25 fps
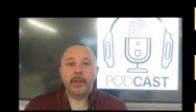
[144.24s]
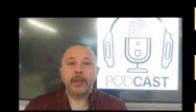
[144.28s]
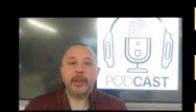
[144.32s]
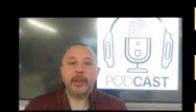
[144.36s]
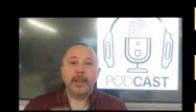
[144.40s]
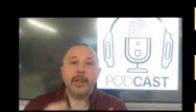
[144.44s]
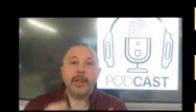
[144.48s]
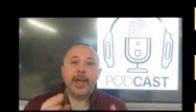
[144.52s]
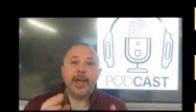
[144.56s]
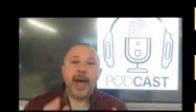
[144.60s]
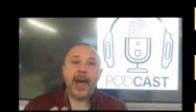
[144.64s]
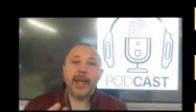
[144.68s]

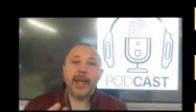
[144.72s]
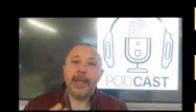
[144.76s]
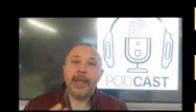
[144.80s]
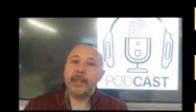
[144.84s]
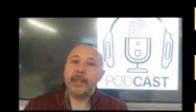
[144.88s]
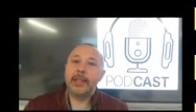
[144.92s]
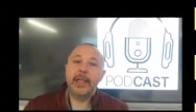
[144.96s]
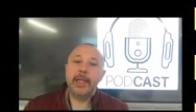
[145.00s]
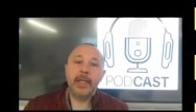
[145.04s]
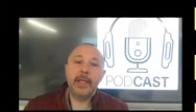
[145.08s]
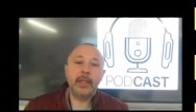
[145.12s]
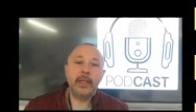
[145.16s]
You
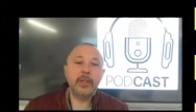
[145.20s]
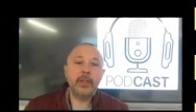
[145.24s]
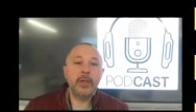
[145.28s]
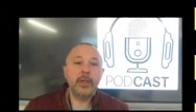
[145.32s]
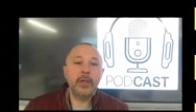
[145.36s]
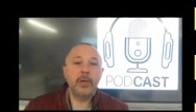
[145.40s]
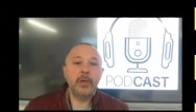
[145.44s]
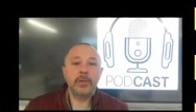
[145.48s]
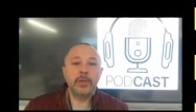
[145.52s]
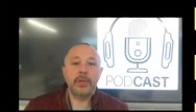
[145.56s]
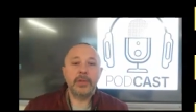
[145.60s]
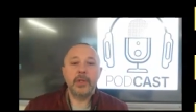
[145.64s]
gotta take
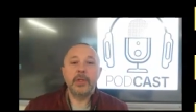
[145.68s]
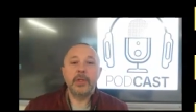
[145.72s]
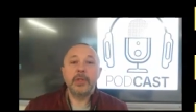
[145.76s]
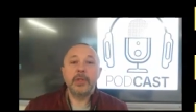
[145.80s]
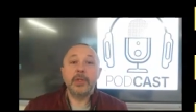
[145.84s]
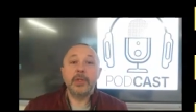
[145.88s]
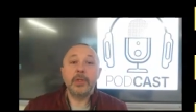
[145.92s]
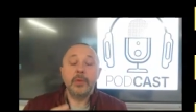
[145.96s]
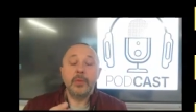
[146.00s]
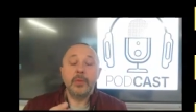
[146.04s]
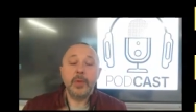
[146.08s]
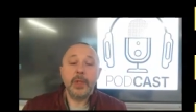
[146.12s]
notes.
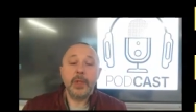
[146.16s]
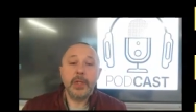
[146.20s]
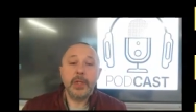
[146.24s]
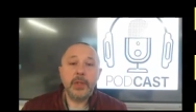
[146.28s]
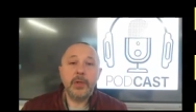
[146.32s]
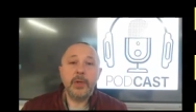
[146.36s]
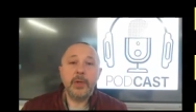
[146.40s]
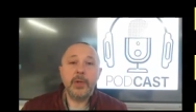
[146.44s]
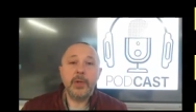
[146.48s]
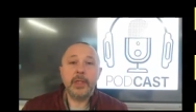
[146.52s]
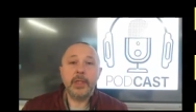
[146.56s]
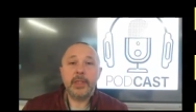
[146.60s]
So when
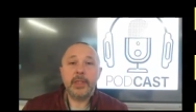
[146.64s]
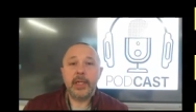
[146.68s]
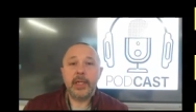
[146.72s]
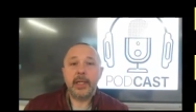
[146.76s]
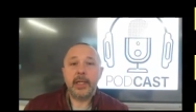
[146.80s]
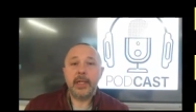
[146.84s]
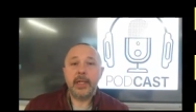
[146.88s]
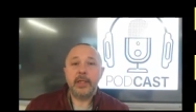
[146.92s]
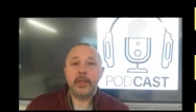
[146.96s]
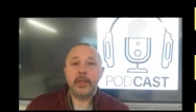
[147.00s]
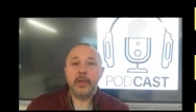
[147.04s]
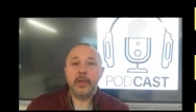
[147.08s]
you are
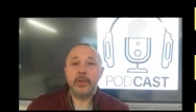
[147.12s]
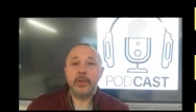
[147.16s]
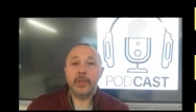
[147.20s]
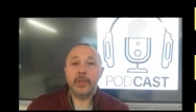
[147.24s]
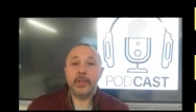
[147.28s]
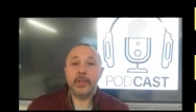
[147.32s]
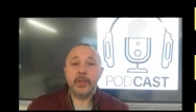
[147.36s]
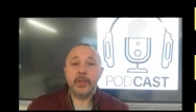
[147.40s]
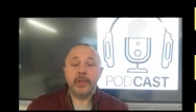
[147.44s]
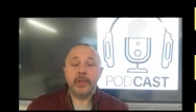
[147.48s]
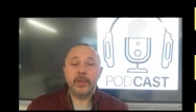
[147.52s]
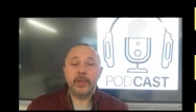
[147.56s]
taking
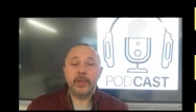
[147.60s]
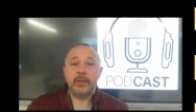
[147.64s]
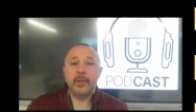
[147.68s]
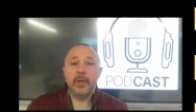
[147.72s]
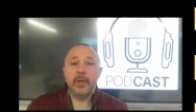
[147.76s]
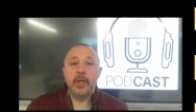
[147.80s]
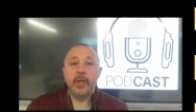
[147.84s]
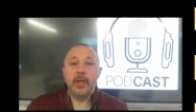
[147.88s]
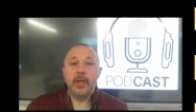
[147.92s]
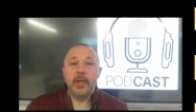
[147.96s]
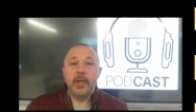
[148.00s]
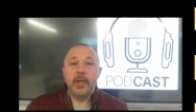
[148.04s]
notes and
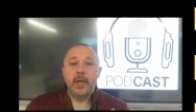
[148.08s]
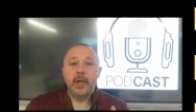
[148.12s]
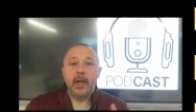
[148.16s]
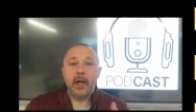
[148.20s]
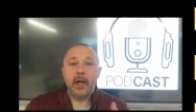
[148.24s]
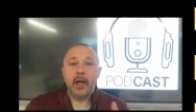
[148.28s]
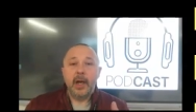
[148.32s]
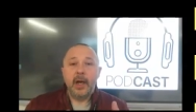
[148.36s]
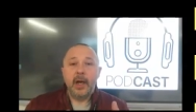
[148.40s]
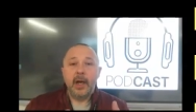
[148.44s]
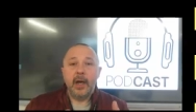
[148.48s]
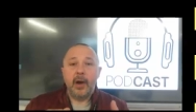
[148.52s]
you
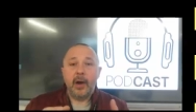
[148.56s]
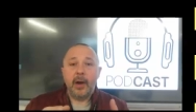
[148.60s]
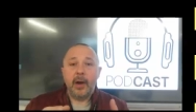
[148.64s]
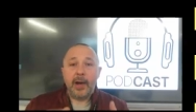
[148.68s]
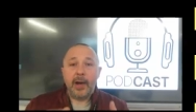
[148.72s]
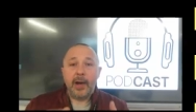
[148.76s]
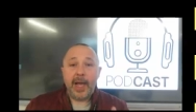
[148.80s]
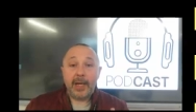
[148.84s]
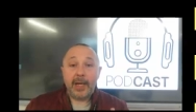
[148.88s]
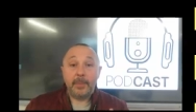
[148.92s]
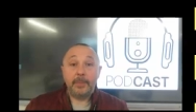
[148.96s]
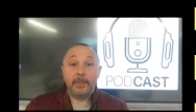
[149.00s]

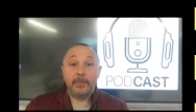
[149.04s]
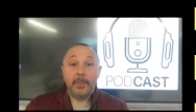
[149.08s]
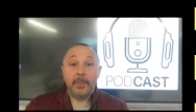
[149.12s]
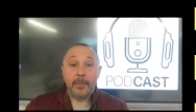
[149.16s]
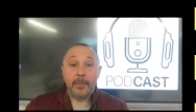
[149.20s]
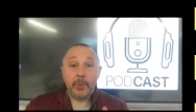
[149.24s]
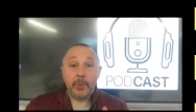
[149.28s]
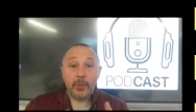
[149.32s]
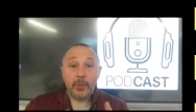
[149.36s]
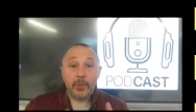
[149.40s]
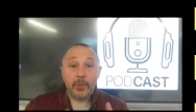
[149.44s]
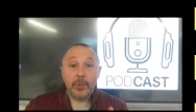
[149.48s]
are at a
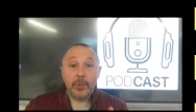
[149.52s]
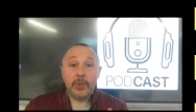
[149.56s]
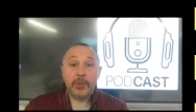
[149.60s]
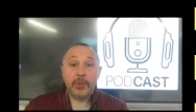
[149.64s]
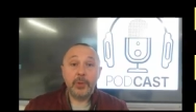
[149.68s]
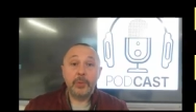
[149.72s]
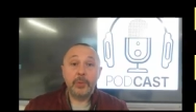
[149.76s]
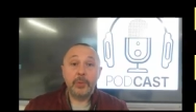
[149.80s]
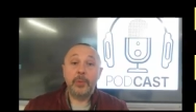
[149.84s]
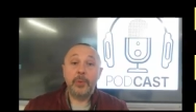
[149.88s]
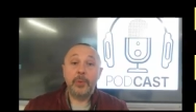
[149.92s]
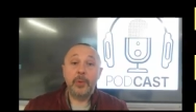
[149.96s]

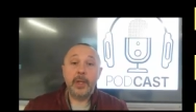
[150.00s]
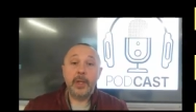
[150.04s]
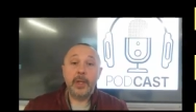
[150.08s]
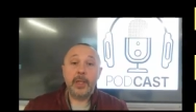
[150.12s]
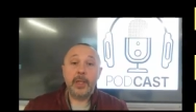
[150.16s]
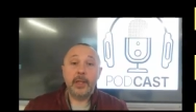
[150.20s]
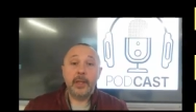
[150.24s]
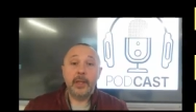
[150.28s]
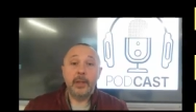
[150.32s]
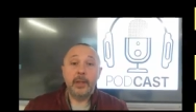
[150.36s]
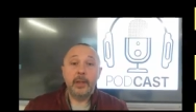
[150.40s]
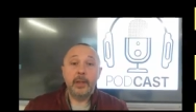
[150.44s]
crucial
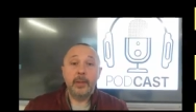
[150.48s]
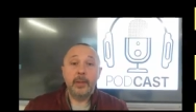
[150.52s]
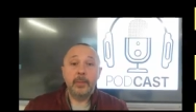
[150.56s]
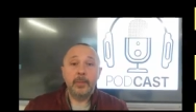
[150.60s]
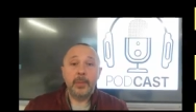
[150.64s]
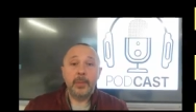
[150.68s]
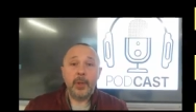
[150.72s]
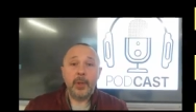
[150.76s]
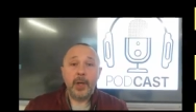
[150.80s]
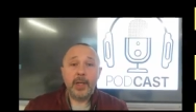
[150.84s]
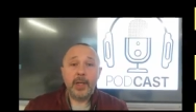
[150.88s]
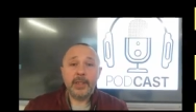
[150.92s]
point,
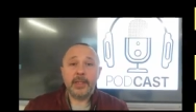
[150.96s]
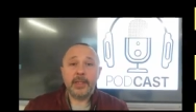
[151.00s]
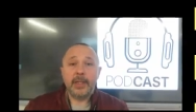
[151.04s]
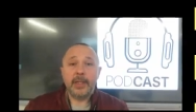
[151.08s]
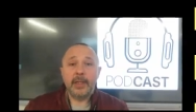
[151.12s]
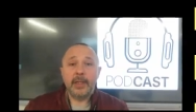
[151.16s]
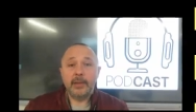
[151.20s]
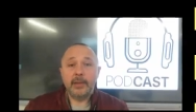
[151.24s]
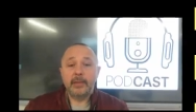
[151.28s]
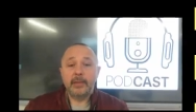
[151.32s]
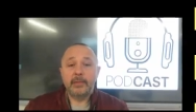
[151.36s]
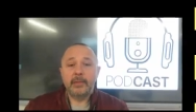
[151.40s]
pause
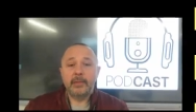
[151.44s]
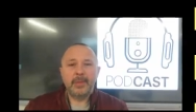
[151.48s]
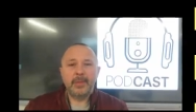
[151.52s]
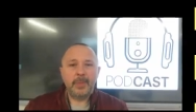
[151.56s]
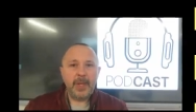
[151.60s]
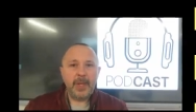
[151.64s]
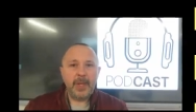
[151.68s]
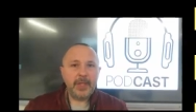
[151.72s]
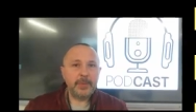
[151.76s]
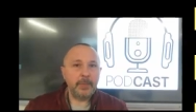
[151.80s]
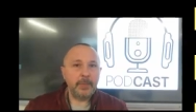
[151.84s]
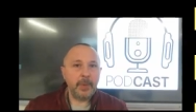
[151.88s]
it.
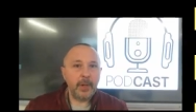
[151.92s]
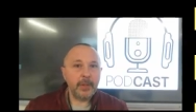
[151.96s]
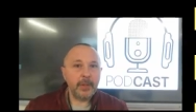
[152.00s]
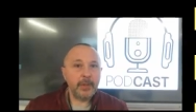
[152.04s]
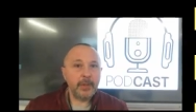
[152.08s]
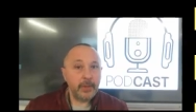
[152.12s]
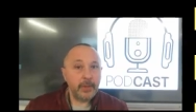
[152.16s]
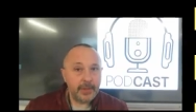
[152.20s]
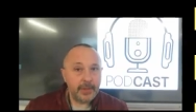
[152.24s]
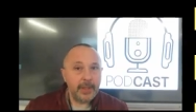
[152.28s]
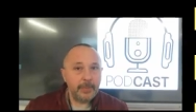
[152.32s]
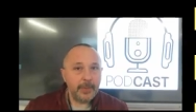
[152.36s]

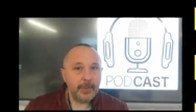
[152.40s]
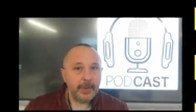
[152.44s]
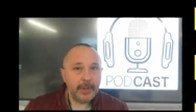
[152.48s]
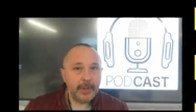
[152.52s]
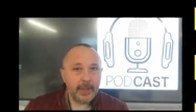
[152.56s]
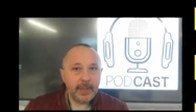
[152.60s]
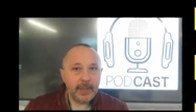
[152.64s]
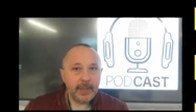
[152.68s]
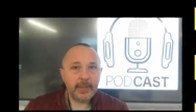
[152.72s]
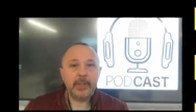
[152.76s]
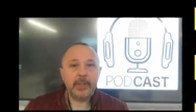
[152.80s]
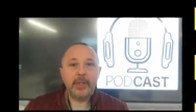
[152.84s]
Spacebar
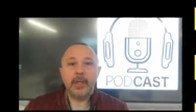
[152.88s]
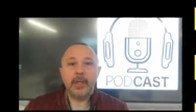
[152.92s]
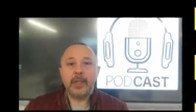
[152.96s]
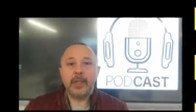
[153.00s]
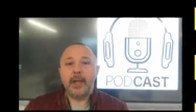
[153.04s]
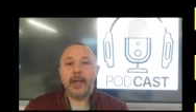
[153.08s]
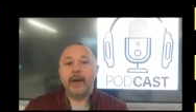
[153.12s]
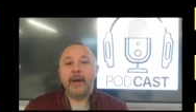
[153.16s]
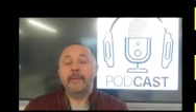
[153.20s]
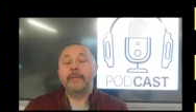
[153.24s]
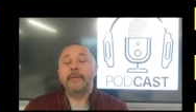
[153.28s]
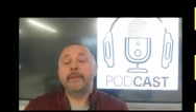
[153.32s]
typically is good
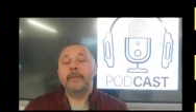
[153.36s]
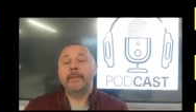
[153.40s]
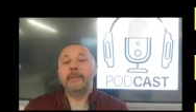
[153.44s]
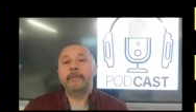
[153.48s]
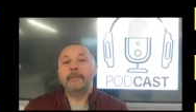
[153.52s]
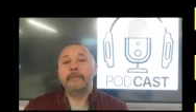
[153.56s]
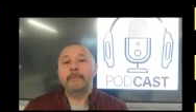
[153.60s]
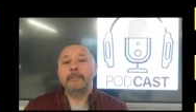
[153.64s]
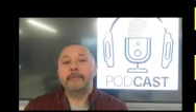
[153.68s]
enough.